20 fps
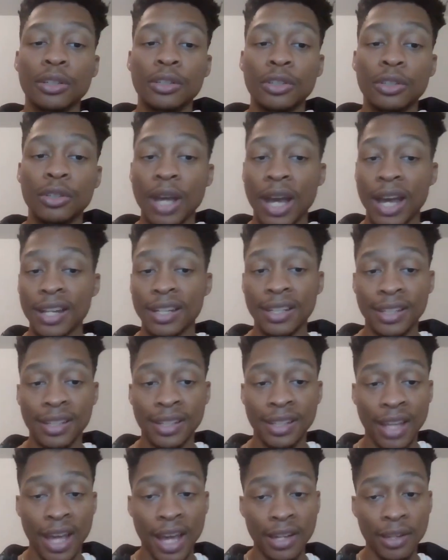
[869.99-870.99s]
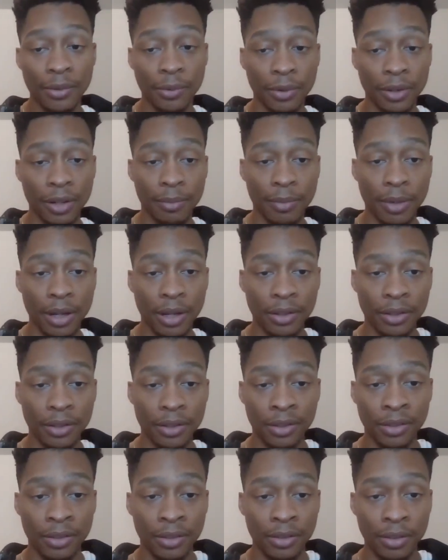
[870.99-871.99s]
You got that to worry about.
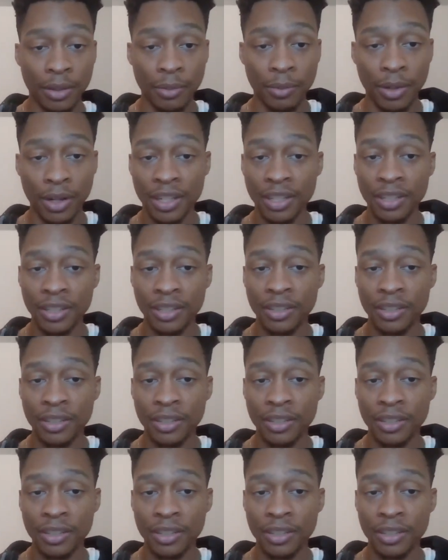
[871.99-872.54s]
They want to,